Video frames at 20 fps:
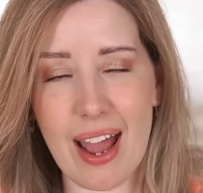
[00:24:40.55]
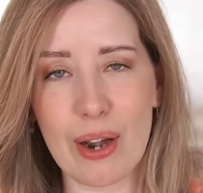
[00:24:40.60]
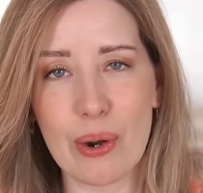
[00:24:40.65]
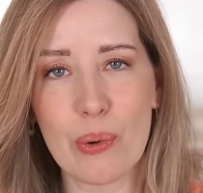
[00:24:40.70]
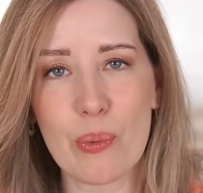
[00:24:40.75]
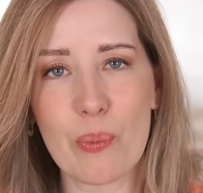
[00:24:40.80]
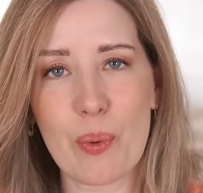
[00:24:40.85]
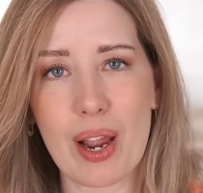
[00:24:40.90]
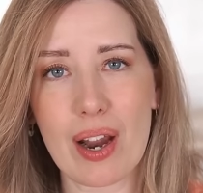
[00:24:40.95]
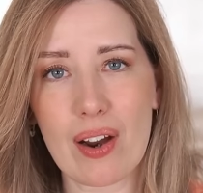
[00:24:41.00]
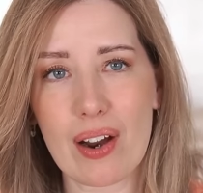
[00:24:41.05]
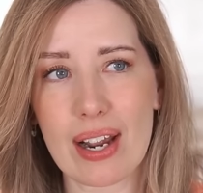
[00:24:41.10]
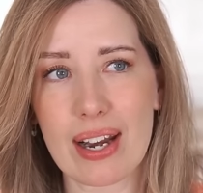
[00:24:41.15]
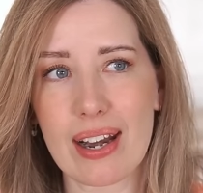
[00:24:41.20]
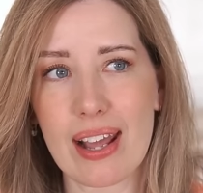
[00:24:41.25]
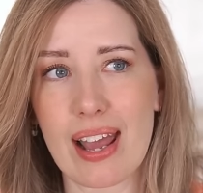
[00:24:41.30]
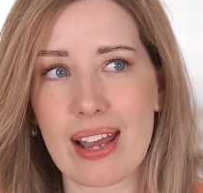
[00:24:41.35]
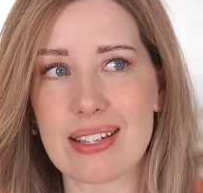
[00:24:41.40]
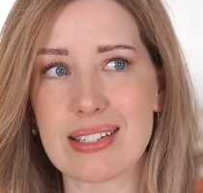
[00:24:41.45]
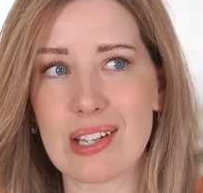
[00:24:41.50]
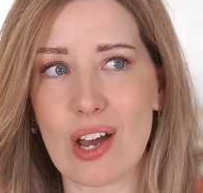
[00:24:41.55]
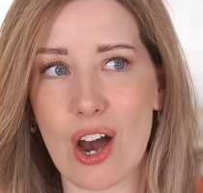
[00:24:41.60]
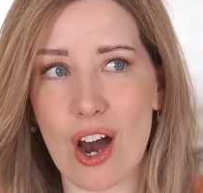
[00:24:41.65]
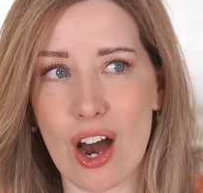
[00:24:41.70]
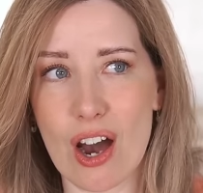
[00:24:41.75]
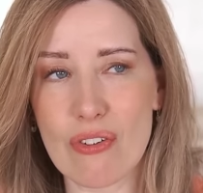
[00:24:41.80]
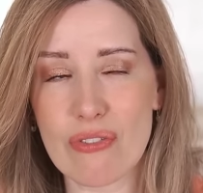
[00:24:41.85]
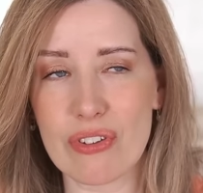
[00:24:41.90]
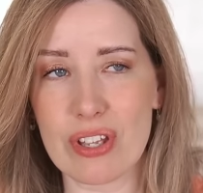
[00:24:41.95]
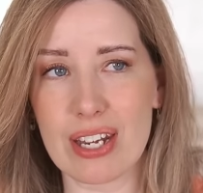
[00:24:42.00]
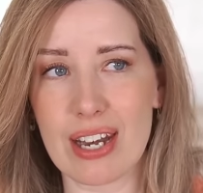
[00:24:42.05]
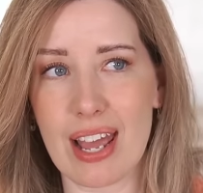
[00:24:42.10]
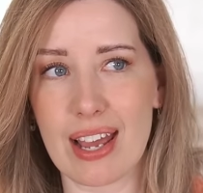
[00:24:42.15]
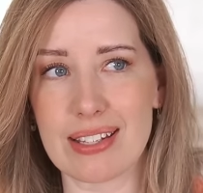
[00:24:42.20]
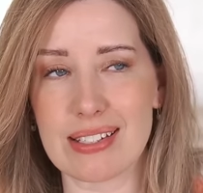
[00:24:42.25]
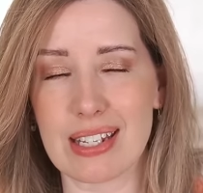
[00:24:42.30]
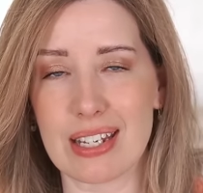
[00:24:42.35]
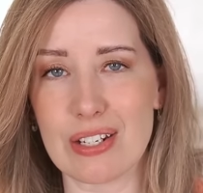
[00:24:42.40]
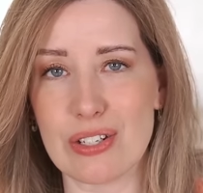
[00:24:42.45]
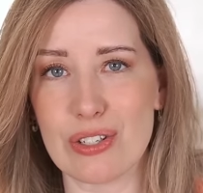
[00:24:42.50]
I don't wear it as often
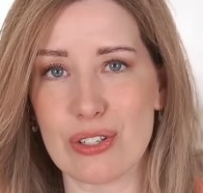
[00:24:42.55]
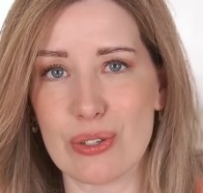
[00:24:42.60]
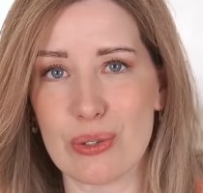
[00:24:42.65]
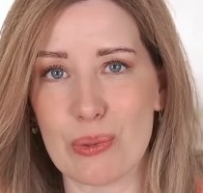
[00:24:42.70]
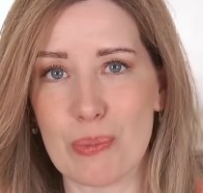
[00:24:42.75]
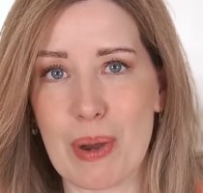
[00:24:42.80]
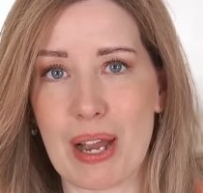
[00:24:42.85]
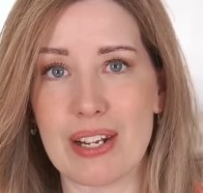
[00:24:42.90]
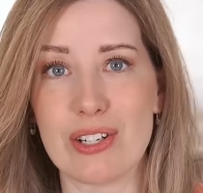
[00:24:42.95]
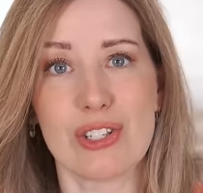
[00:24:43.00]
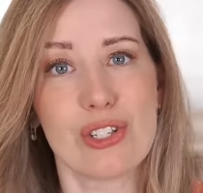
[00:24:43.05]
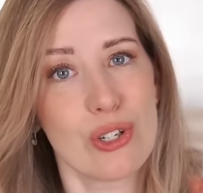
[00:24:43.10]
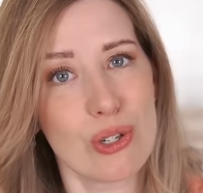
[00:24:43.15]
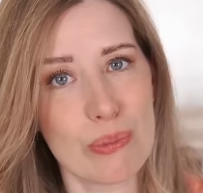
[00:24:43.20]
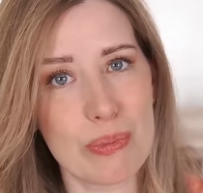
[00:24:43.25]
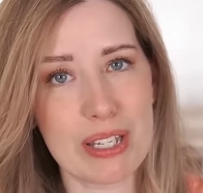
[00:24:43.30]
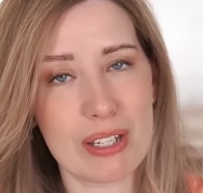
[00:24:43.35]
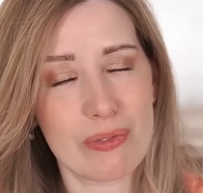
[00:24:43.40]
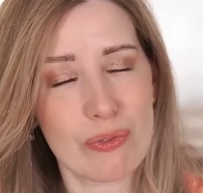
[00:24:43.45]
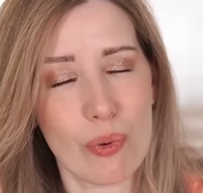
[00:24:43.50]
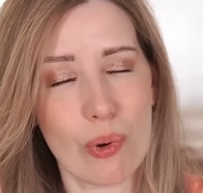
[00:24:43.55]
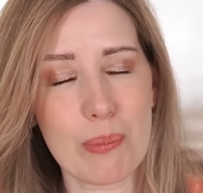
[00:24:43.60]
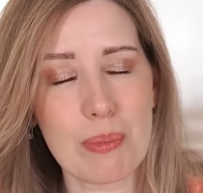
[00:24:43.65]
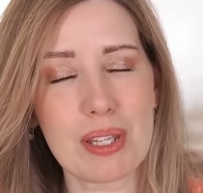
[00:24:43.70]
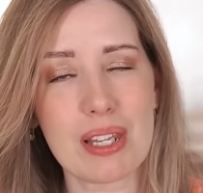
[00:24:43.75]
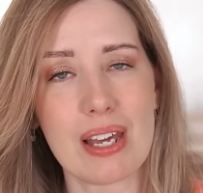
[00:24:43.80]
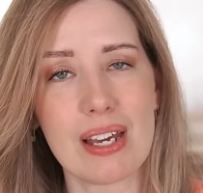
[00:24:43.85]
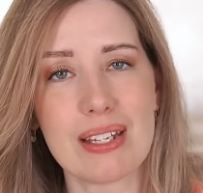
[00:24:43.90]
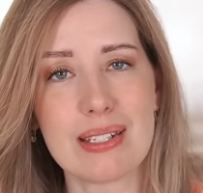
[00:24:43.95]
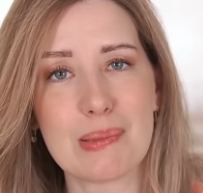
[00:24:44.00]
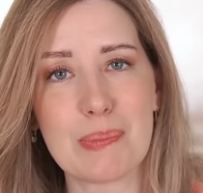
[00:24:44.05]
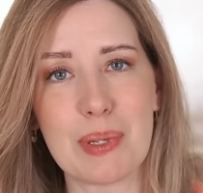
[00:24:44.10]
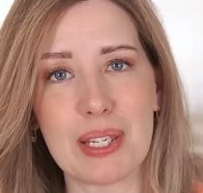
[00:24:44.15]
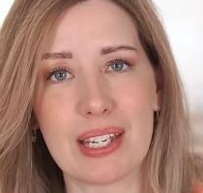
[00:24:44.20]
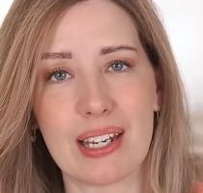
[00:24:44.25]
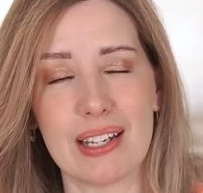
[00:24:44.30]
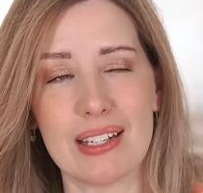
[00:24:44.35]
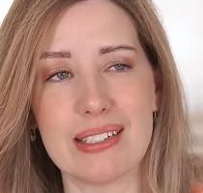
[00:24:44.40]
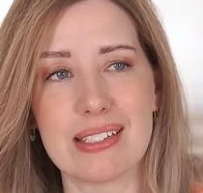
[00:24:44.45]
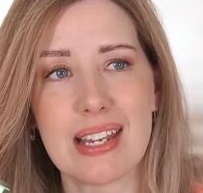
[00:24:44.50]
as I do my tubing formulas
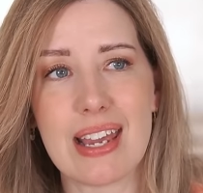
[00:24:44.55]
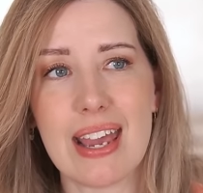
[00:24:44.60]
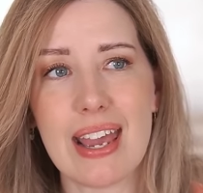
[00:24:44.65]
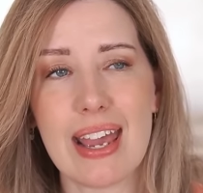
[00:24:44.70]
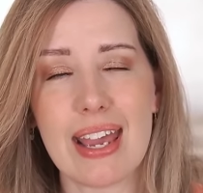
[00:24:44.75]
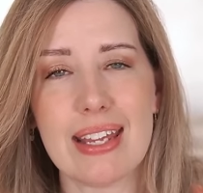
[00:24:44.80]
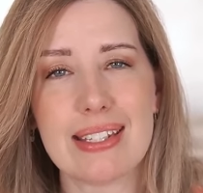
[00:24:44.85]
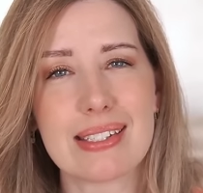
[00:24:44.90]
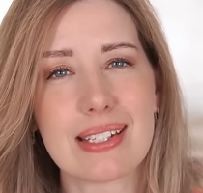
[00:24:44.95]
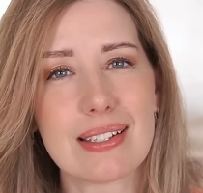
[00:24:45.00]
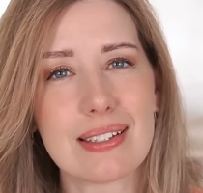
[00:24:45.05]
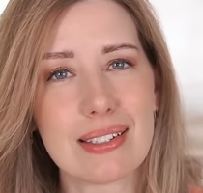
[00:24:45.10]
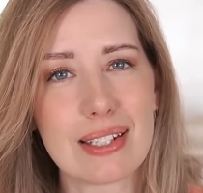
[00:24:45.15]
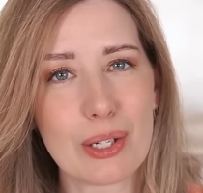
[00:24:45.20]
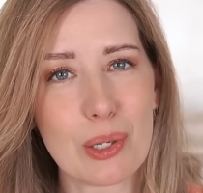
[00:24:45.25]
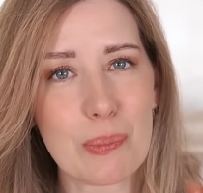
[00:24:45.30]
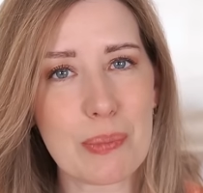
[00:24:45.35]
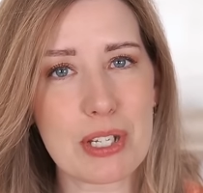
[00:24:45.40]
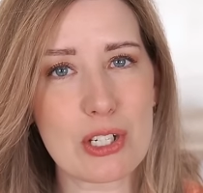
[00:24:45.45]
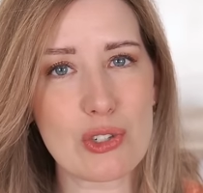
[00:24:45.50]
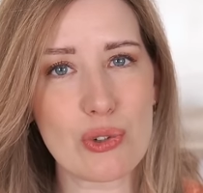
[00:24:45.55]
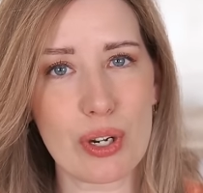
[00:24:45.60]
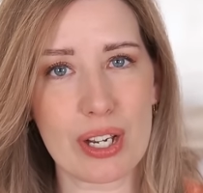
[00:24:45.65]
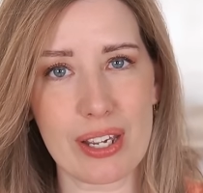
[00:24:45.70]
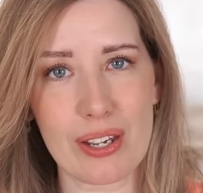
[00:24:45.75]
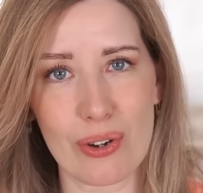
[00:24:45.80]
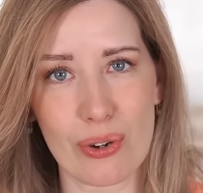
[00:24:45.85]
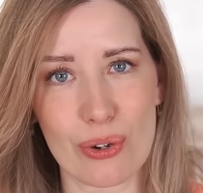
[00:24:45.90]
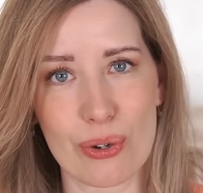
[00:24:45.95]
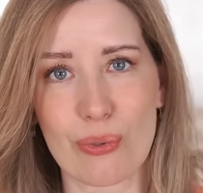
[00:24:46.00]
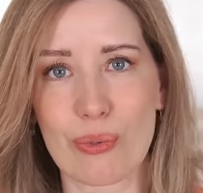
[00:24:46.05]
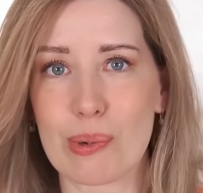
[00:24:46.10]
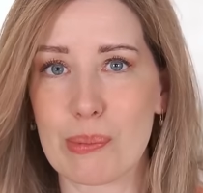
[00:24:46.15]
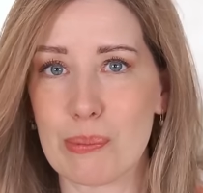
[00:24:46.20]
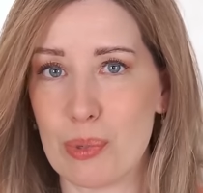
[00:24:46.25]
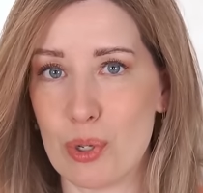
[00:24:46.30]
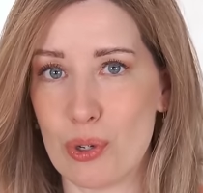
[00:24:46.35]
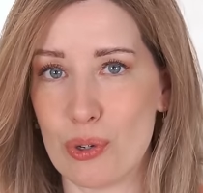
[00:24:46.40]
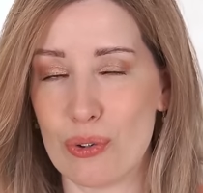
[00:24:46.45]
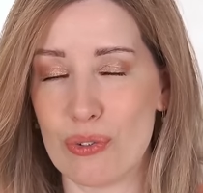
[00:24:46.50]
because it's a little bit trickier to
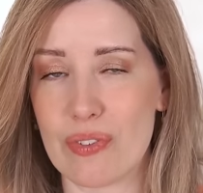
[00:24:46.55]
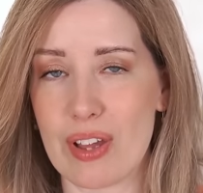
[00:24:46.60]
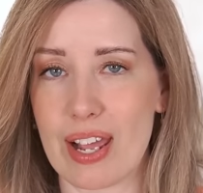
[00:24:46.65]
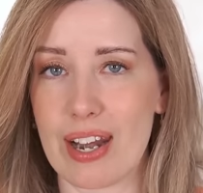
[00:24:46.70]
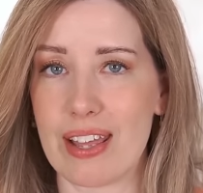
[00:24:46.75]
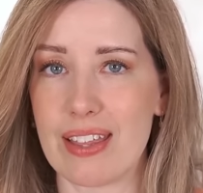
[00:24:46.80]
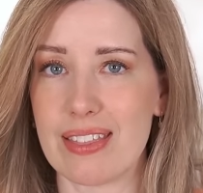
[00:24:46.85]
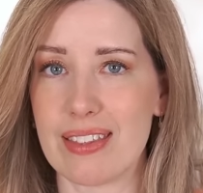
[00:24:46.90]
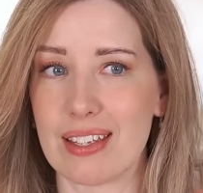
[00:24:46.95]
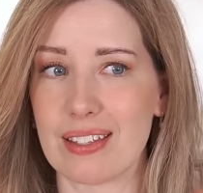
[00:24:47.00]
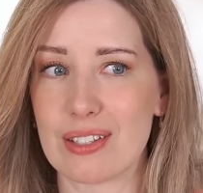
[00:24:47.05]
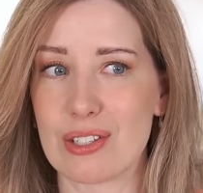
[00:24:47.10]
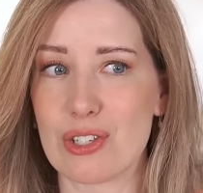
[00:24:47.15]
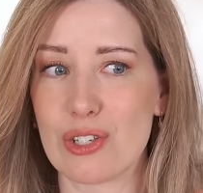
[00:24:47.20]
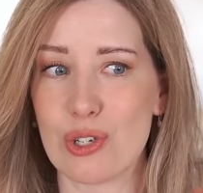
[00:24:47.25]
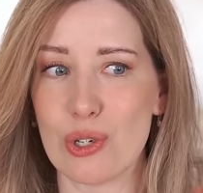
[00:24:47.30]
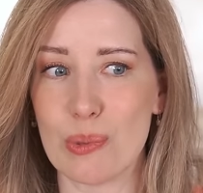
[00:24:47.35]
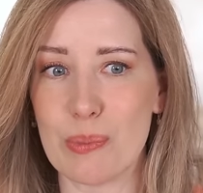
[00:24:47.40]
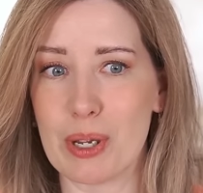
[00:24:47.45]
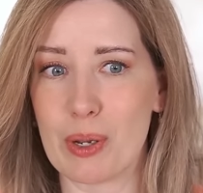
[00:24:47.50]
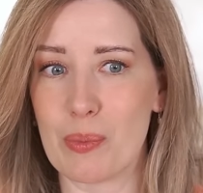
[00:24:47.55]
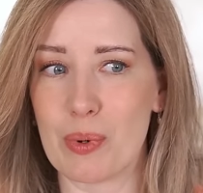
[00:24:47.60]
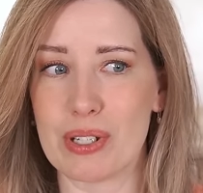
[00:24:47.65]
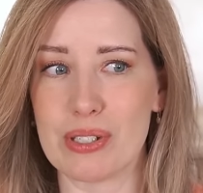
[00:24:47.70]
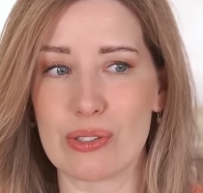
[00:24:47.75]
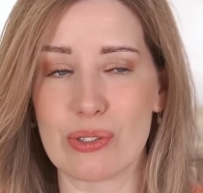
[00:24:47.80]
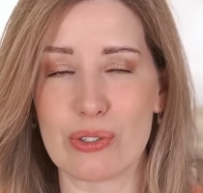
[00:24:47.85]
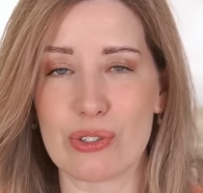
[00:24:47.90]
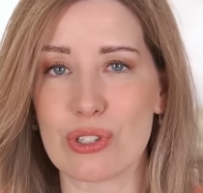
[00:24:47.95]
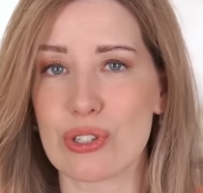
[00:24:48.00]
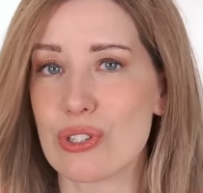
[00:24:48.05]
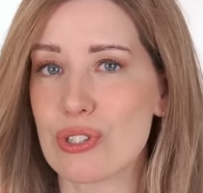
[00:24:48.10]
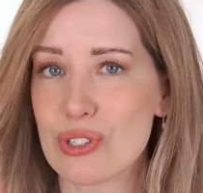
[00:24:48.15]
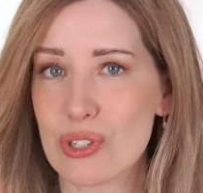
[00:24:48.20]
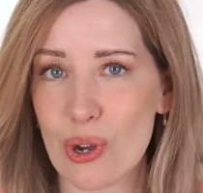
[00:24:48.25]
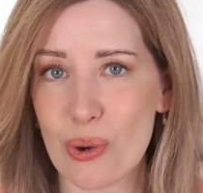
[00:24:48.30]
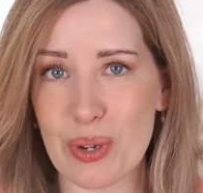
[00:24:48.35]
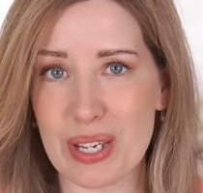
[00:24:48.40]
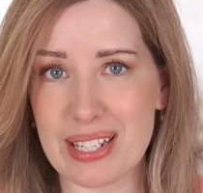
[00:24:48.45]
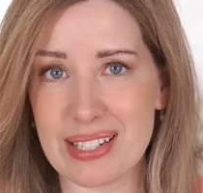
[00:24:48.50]
remove, and I think the tubing ones are just
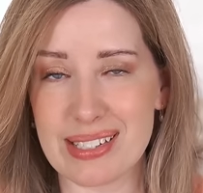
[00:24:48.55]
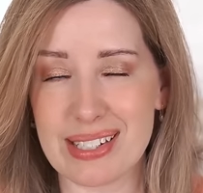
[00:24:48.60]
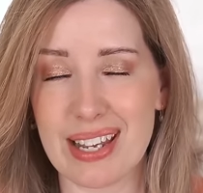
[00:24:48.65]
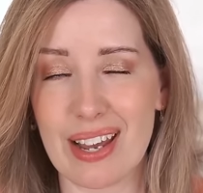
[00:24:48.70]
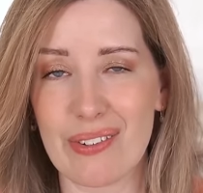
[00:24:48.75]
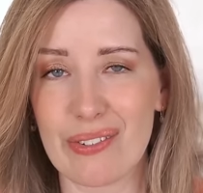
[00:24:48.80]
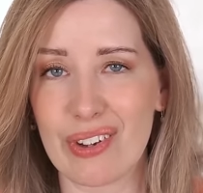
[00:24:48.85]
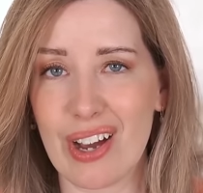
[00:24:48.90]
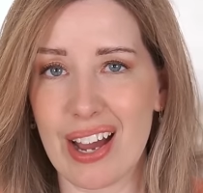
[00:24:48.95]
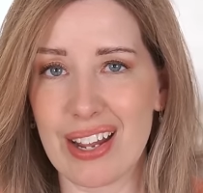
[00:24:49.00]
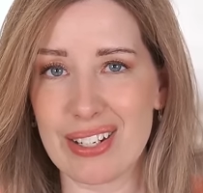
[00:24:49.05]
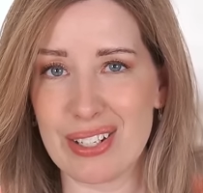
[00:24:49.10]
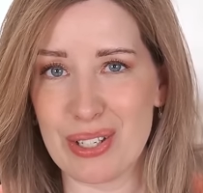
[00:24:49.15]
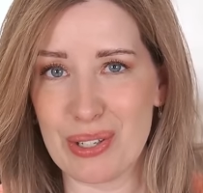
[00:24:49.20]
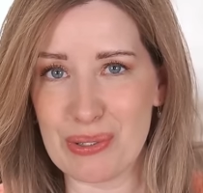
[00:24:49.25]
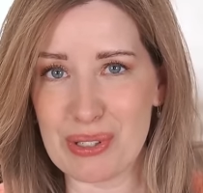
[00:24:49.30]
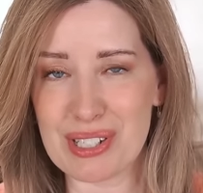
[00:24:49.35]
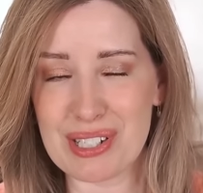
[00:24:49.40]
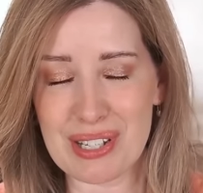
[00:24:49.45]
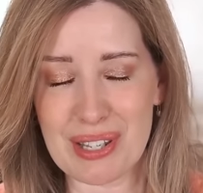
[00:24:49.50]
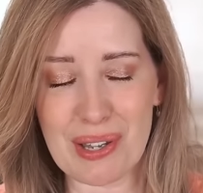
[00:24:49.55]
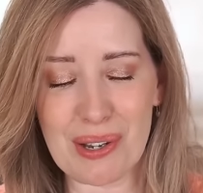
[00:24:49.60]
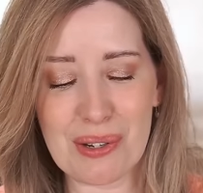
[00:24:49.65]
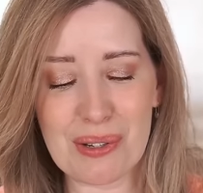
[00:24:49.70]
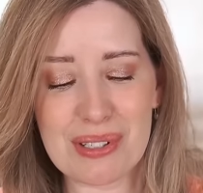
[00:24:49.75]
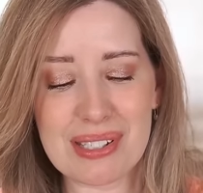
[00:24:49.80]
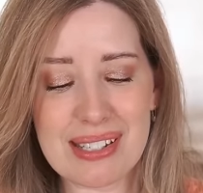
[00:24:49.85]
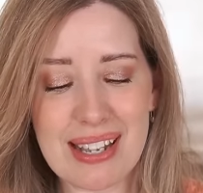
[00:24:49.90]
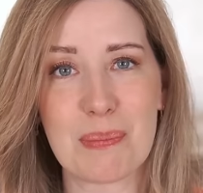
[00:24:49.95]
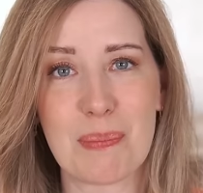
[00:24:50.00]
so easy. I've gotten used to those.